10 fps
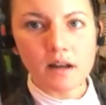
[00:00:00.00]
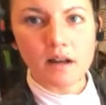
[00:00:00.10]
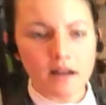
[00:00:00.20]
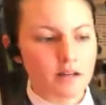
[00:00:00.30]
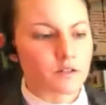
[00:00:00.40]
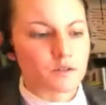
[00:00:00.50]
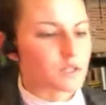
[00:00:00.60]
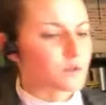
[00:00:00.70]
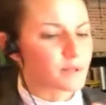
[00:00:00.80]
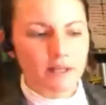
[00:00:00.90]
And you
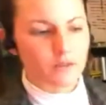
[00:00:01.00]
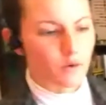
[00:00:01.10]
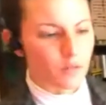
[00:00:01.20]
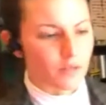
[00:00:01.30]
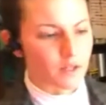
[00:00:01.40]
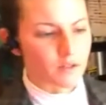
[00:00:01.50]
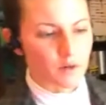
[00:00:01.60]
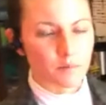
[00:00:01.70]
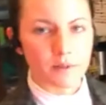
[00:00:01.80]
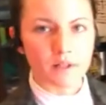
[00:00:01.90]
just plant the whole thing. You
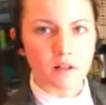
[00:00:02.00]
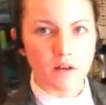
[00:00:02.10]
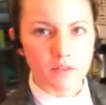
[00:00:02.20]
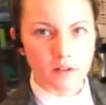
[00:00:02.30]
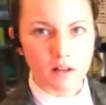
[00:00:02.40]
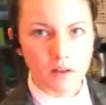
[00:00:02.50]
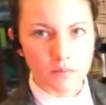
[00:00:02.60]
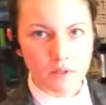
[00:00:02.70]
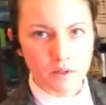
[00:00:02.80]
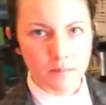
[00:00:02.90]
don't peel off the cloth
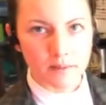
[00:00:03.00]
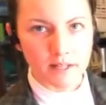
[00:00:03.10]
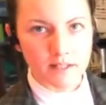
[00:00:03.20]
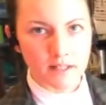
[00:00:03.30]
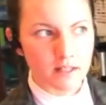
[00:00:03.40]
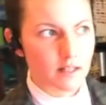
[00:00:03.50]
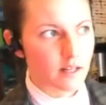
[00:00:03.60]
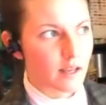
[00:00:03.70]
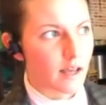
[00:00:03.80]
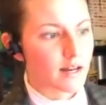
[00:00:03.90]
when you plant it,
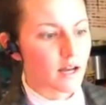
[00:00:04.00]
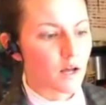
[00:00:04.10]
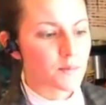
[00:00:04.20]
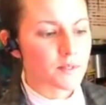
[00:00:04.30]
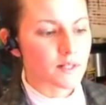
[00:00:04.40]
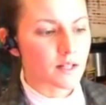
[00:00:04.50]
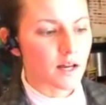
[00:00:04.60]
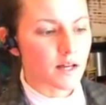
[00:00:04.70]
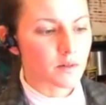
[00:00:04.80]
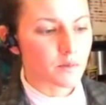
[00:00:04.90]
and it helps a
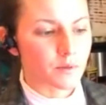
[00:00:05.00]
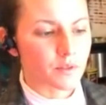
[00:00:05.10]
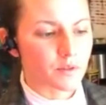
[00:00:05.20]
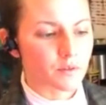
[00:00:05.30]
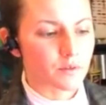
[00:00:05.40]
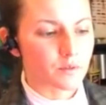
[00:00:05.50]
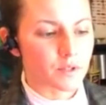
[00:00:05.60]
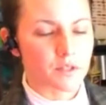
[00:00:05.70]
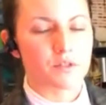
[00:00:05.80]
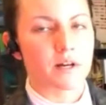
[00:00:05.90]
lot with
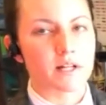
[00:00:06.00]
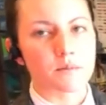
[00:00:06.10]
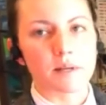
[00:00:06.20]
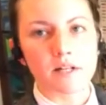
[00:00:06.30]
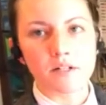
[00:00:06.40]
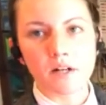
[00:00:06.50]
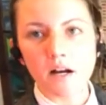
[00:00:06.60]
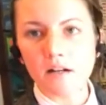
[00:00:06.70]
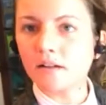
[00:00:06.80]
the transplant shock.